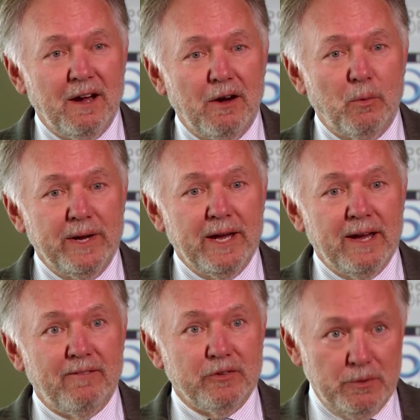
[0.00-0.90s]
We
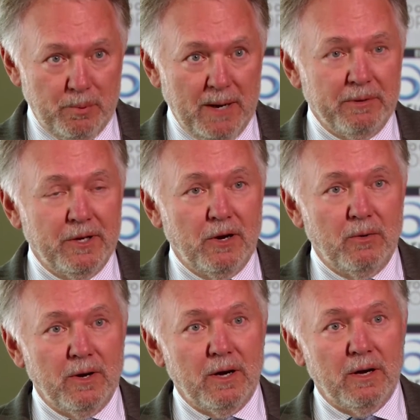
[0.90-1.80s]
have, as you probably
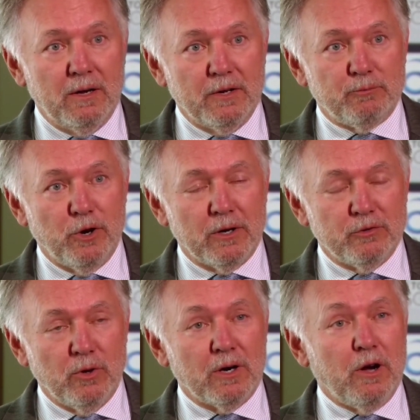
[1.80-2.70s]
know, a
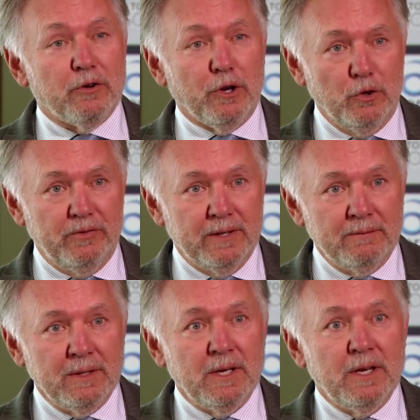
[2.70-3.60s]
drug called Iluvien,